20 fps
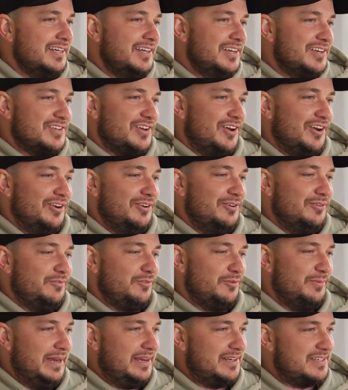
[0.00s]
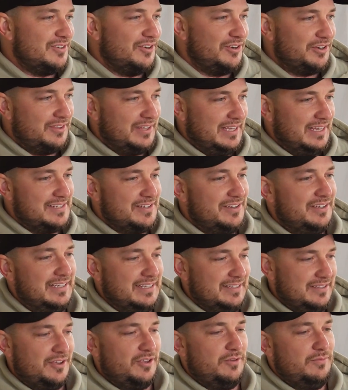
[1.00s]
So from our side of things, I
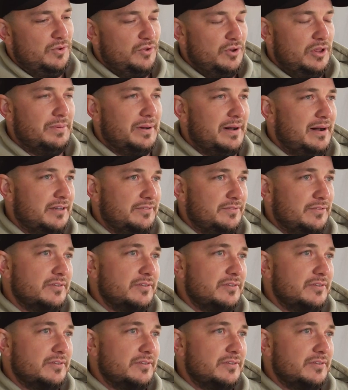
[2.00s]
think the community part of